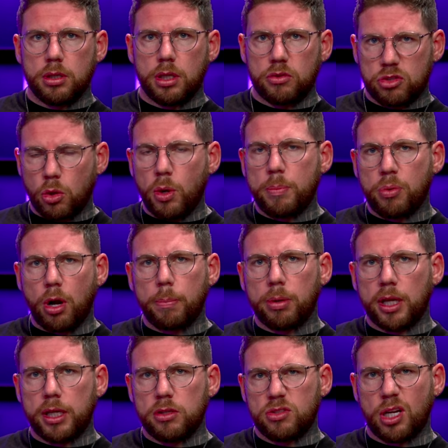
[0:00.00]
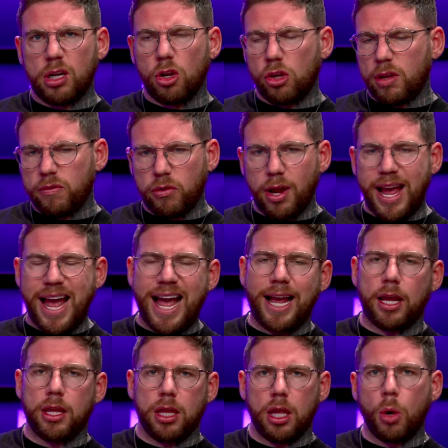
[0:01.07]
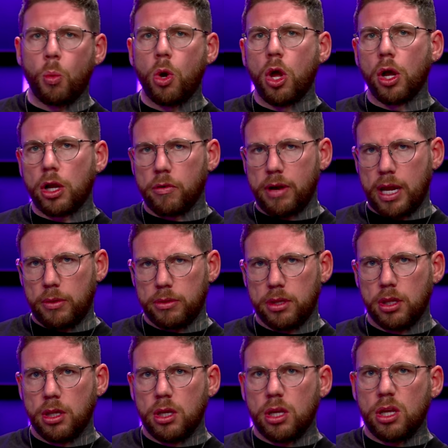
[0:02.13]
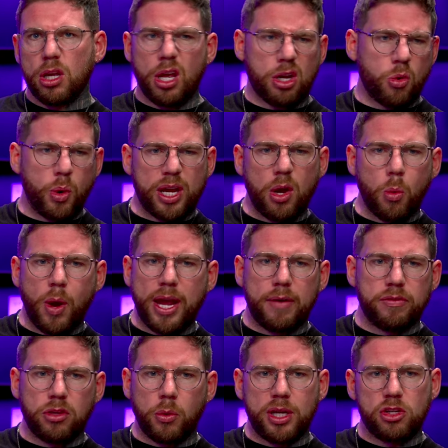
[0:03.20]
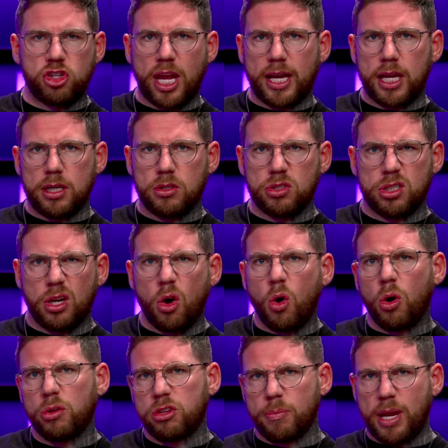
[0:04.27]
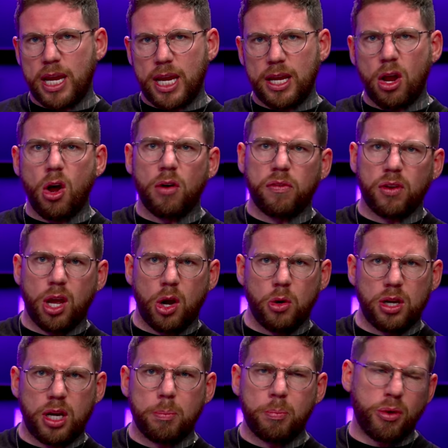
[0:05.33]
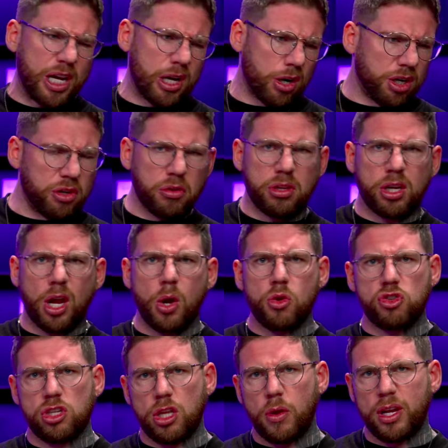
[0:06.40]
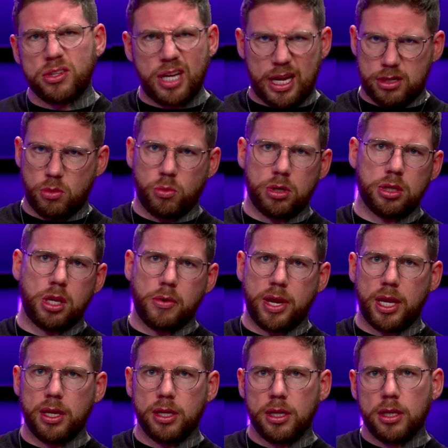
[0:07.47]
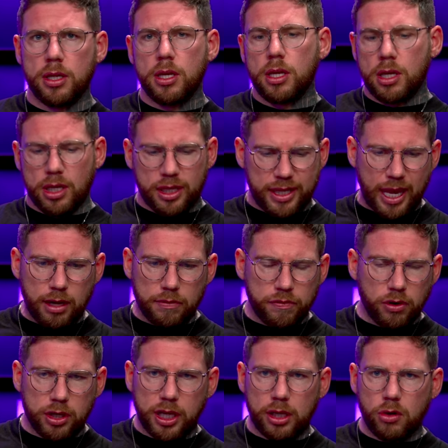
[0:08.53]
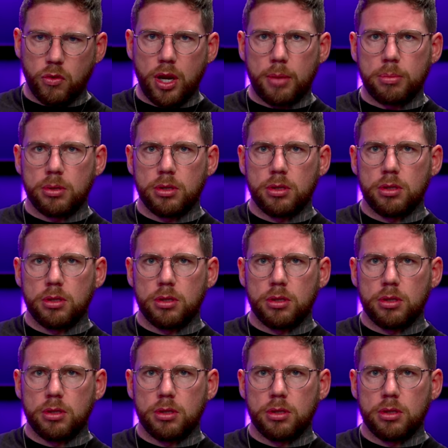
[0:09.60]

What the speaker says: Let's do it properly instead of looking for a hack, a workaround, a quicker way of doing check-ins, automating, offloading, bringing on another coach to do it because I don't want to do it. Get a fucking grip.